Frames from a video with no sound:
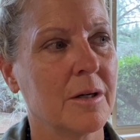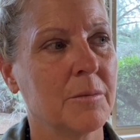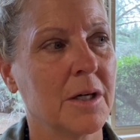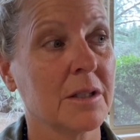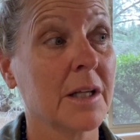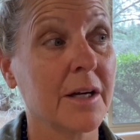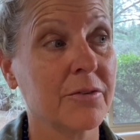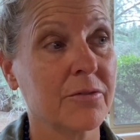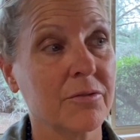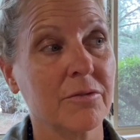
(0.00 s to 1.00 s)

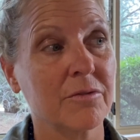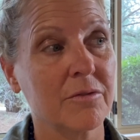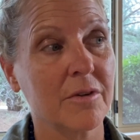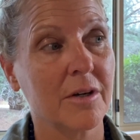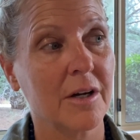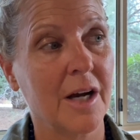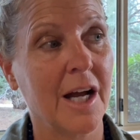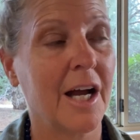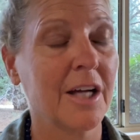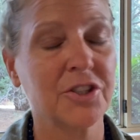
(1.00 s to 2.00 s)
unless,
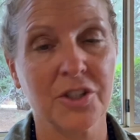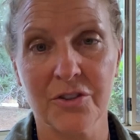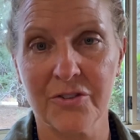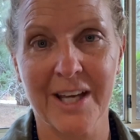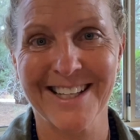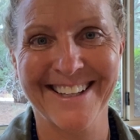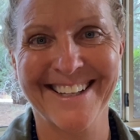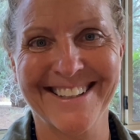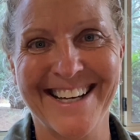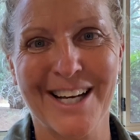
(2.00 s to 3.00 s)
I shouldn't say it
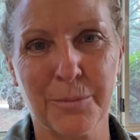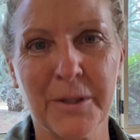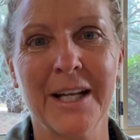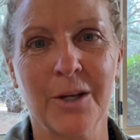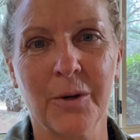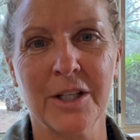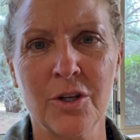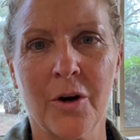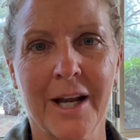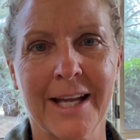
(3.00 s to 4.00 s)
like that, but anyway, you
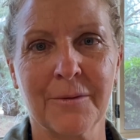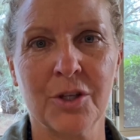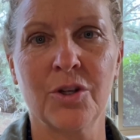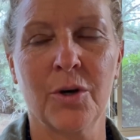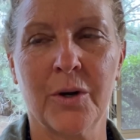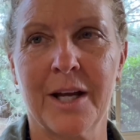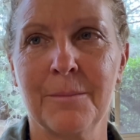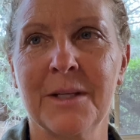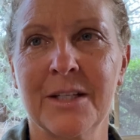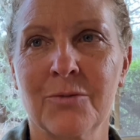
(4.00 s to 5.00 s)
know what I
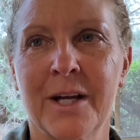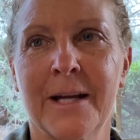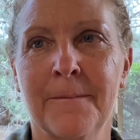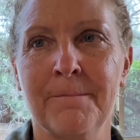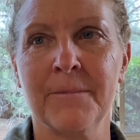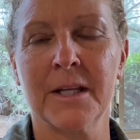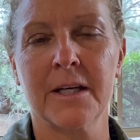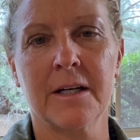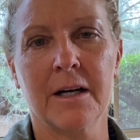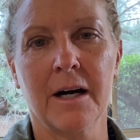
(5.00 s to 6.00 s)
mean, right?
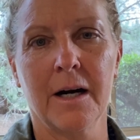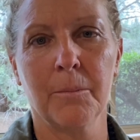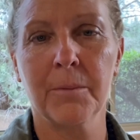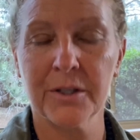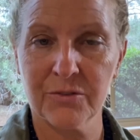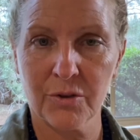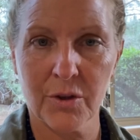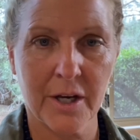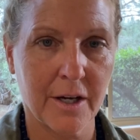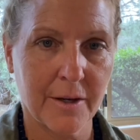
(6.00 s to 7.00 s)
But
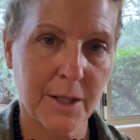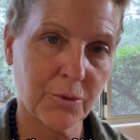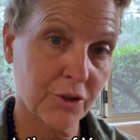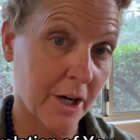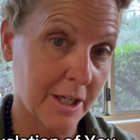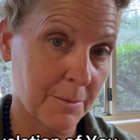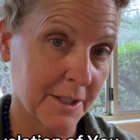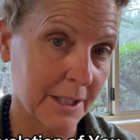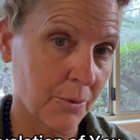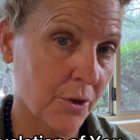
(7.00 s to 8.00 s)
so he was talking about
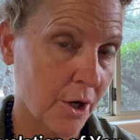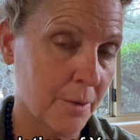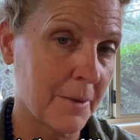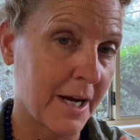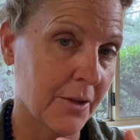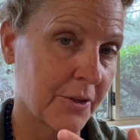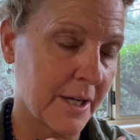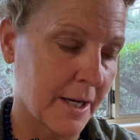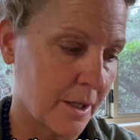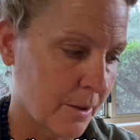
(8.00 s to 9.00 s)
that with heart math and
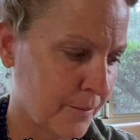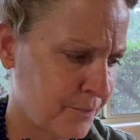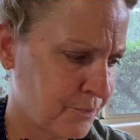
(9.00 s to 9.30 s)
how,